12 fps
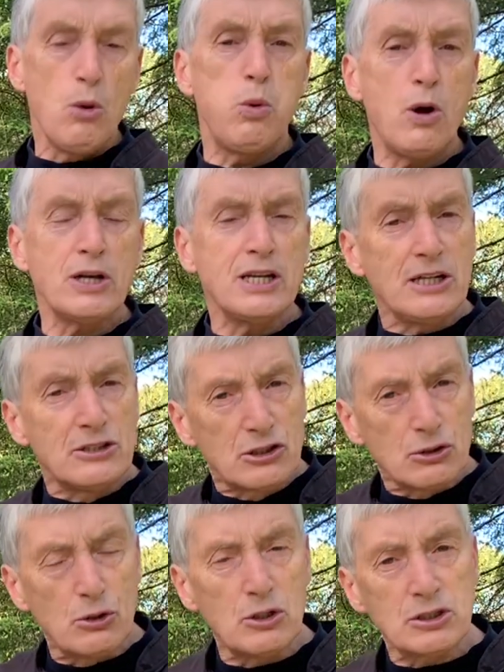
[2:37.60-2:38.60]
"What
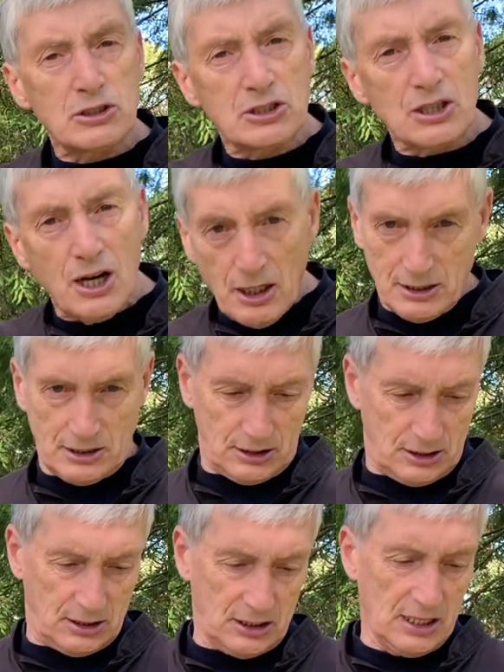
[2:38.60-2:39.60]
exhausts
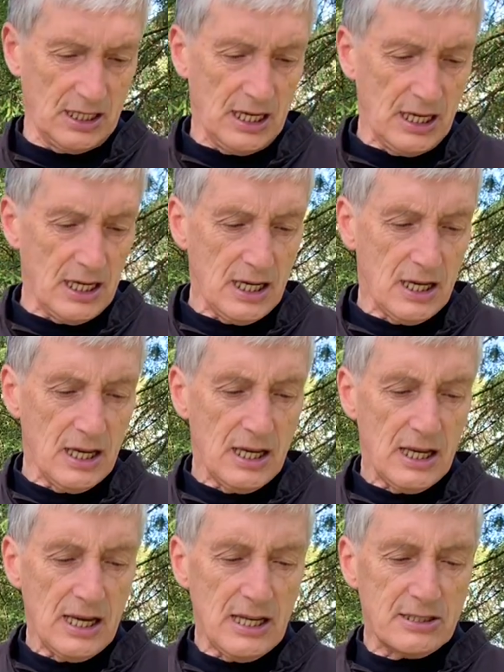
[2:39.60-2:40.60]
us
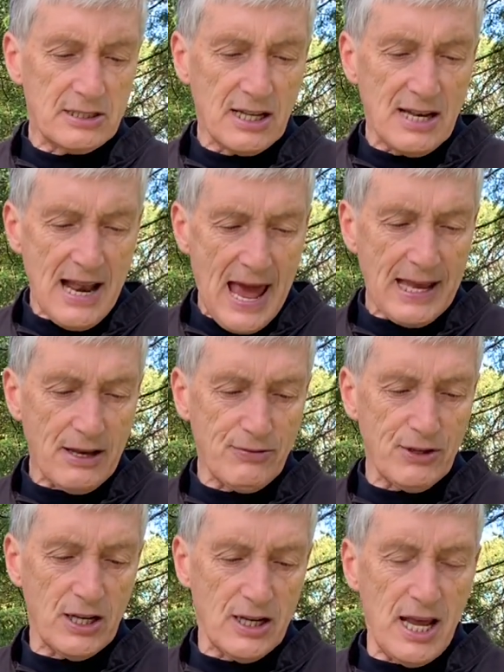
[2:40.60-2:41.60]
is the lack
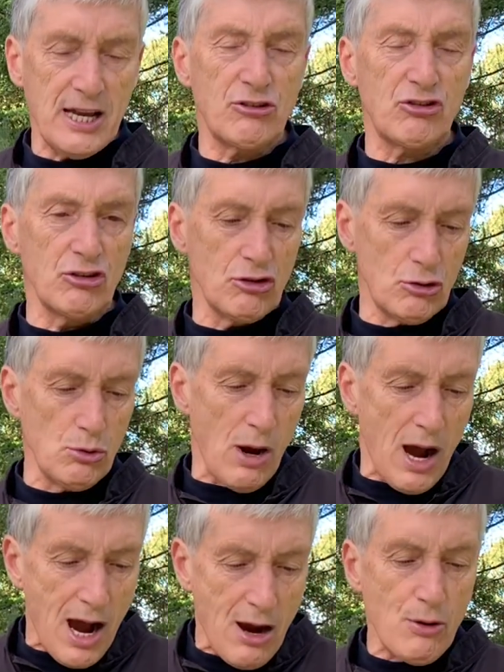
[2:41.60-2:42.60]
of connection to
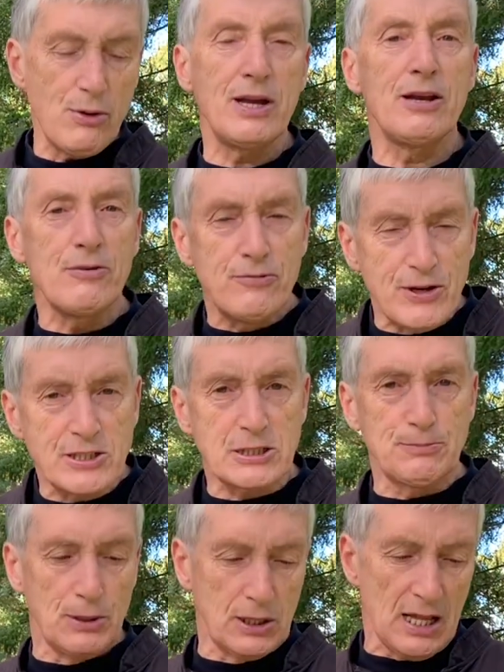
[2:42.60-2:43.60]
our
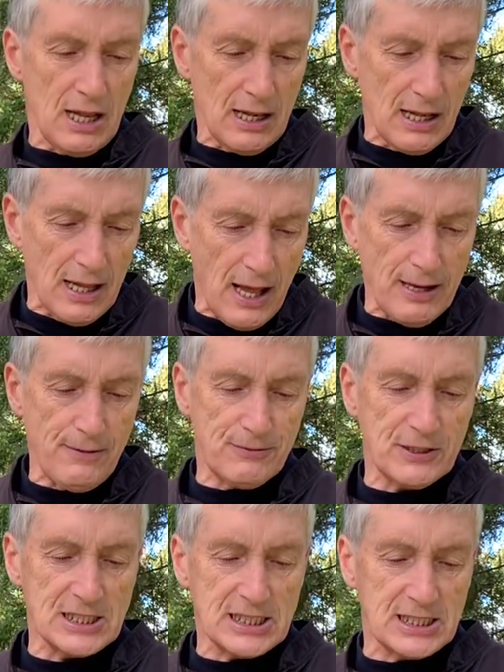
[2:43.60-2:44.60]
invisible
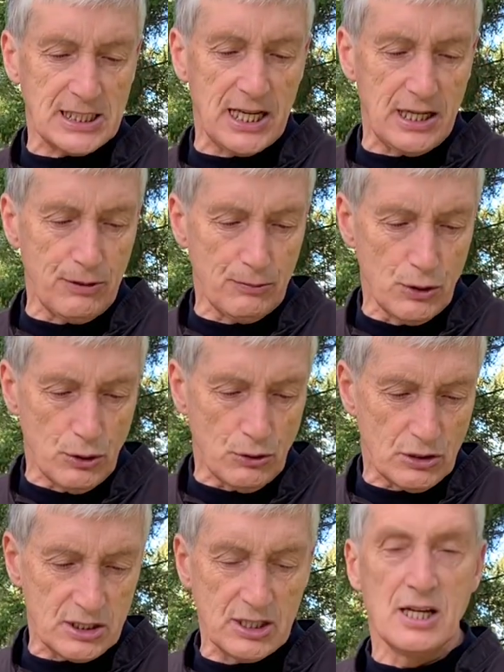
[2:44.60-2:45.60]
life-sustaining
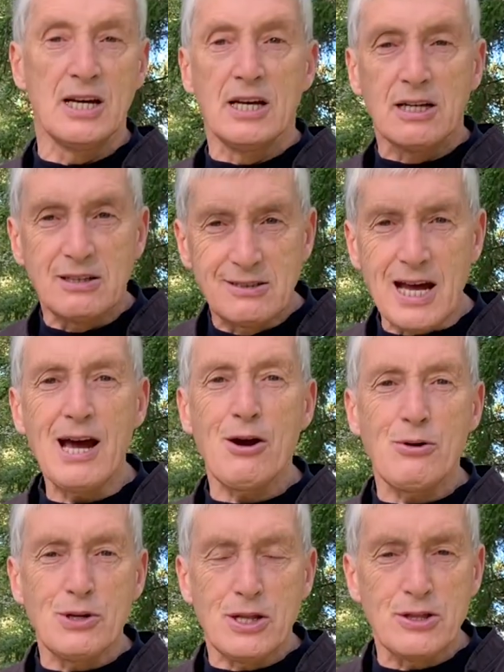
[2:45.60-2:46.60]
roots.
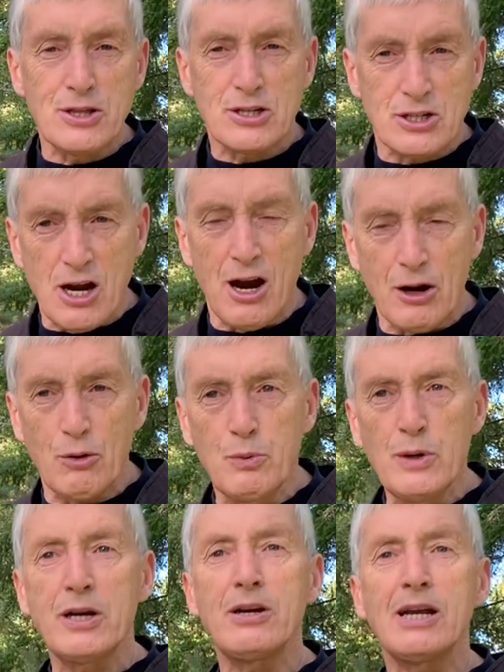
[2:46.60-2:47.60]
Down in the dark,
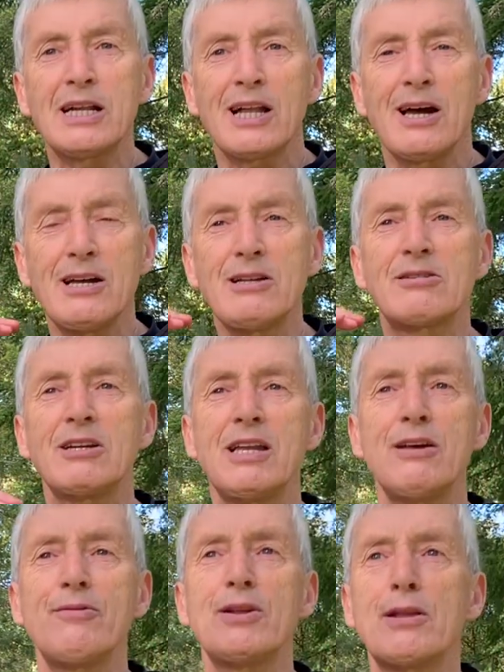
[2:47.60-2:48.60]
we're inclined to
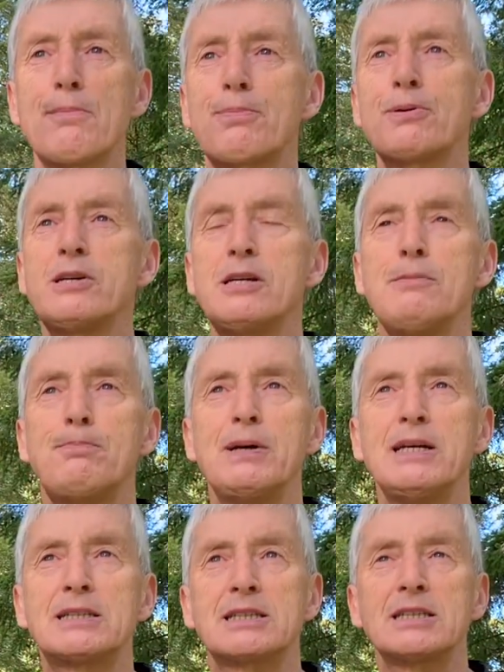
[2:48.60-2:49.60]
live in the pretty
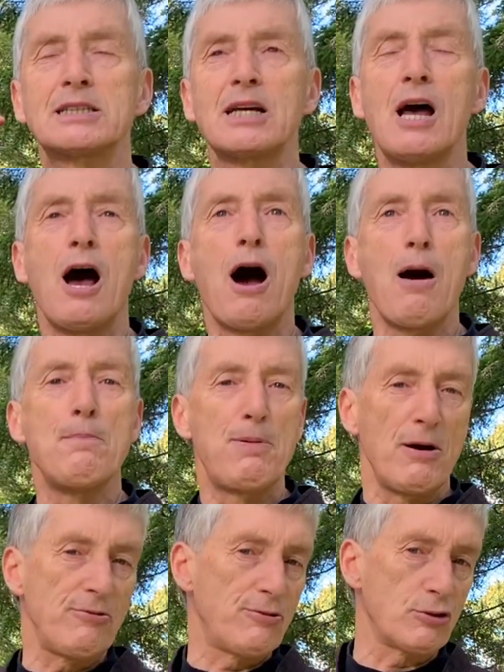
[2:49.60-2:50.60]
pieces
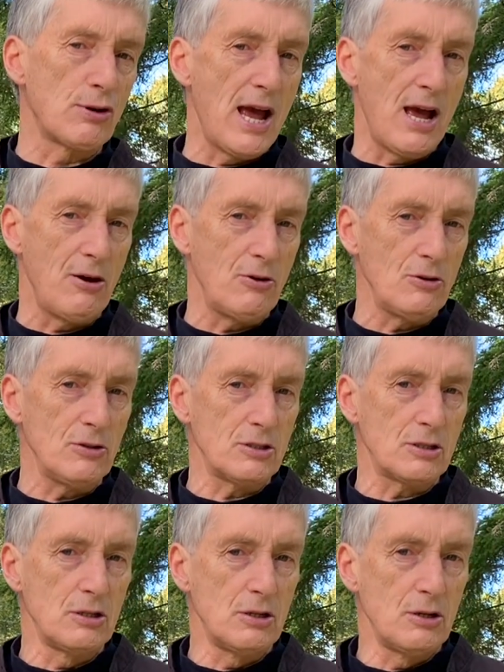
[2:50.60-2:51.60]
above
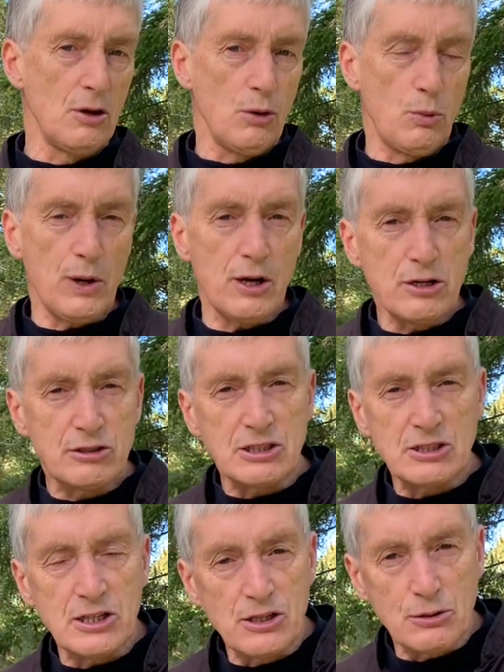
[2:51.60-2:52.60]
ground, whereas
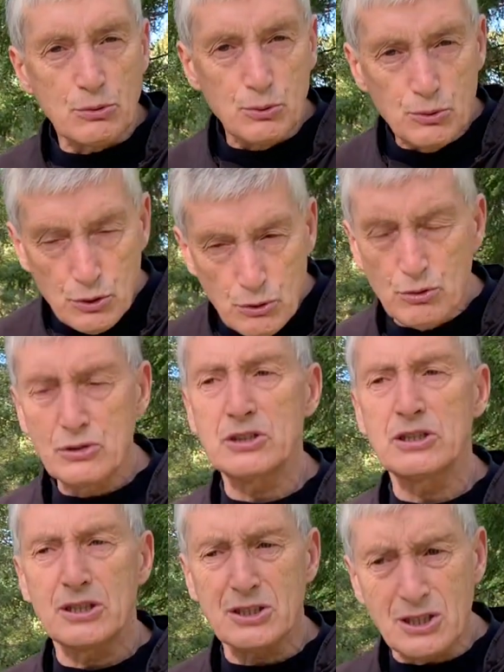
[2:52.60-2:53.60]
it's in the
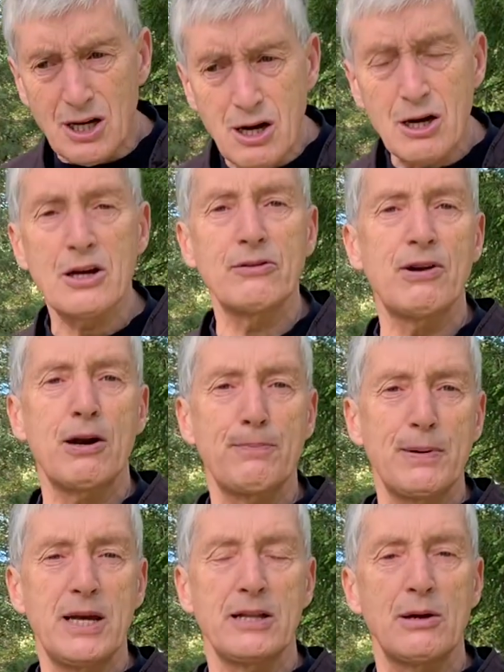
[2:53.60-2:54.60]
roots, in the dark of our
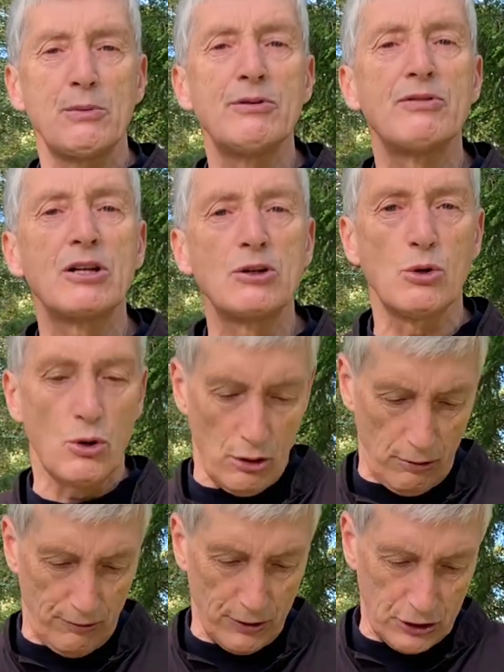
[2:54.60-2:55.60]
being that we've
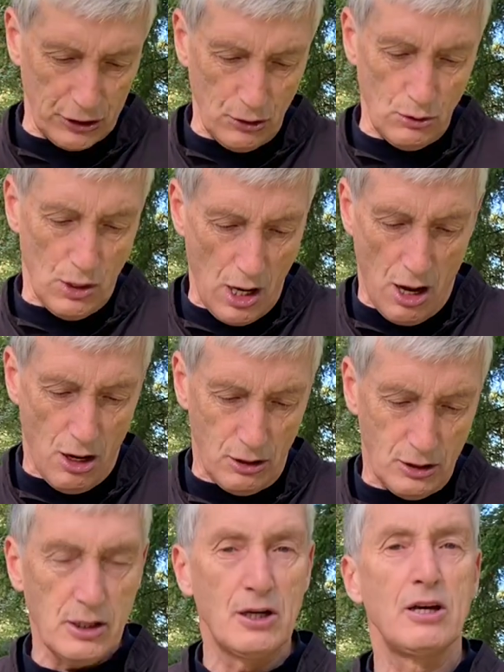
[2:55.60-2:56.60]
ignored for so long."
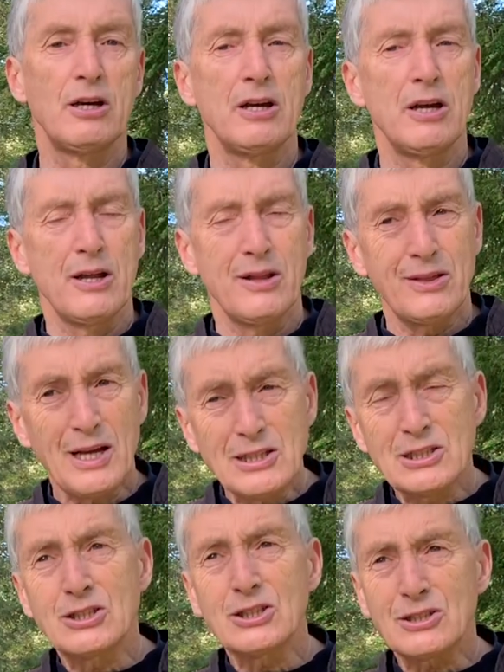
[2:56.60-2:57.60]

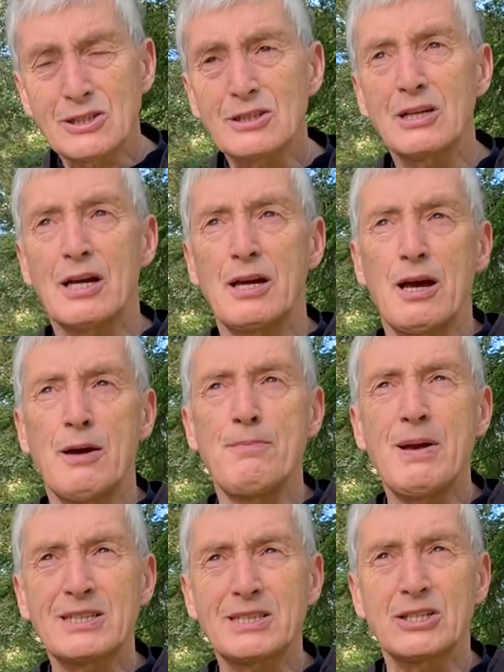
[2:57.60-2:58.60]
That's just a
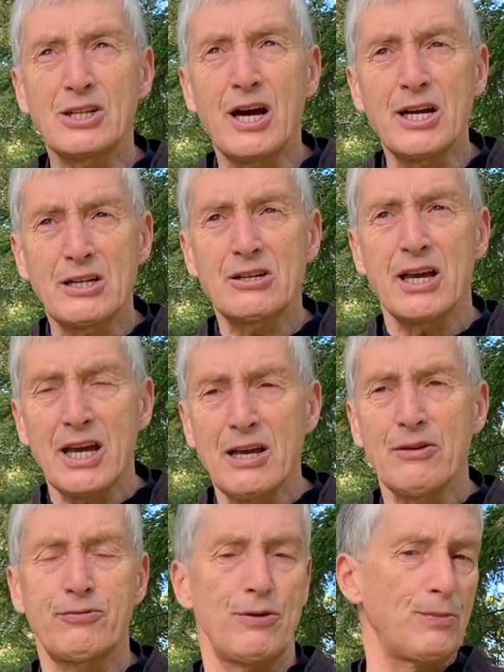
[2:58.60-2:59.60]
message I
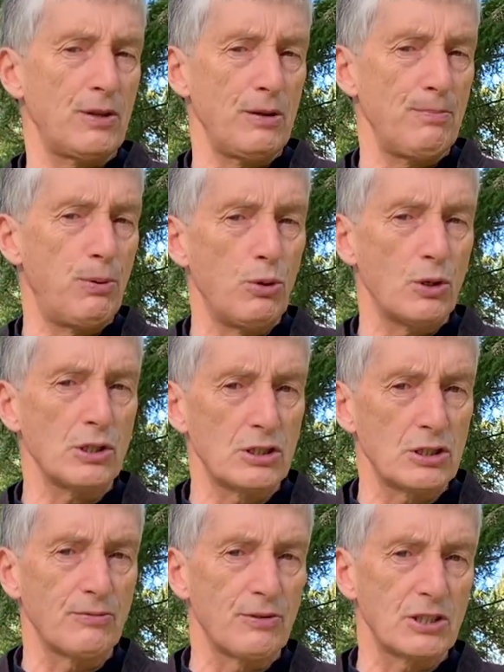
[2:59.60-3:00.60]
take from the
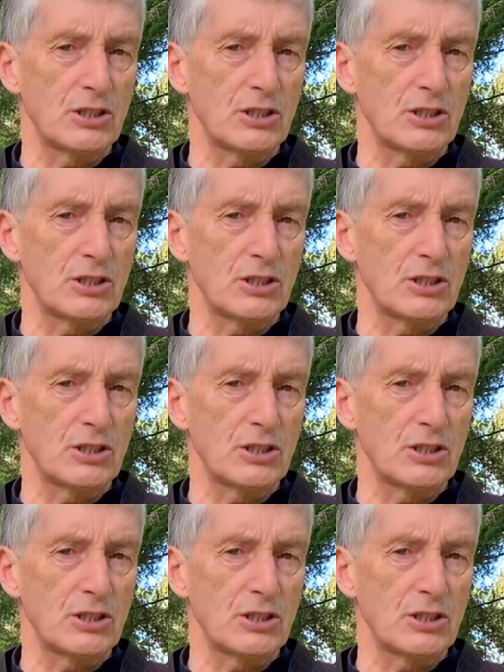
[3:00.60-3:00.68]
importance of the